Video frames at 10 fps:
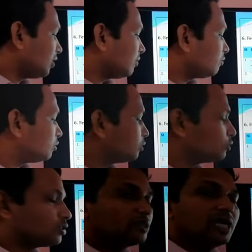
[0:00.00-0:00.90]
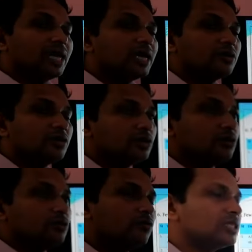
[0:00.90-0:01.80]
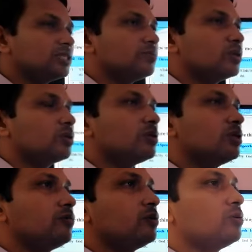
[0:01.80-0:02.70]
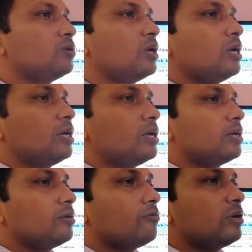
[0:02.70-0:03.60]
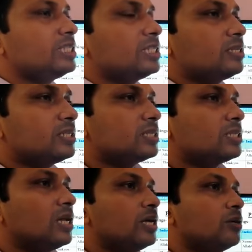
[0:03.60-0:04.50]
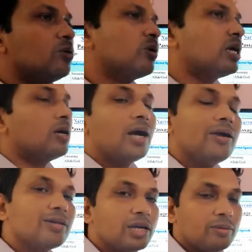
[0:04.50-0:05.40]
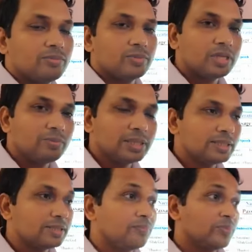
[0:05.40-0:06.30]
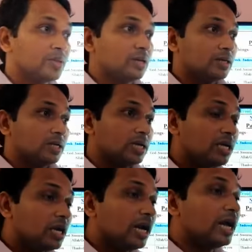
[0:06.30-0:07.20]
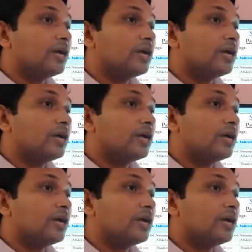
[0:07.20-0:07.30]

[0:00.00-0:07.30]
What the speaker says: you have to use agreed to. For example, if you find sentences like okay, I'll come, that means he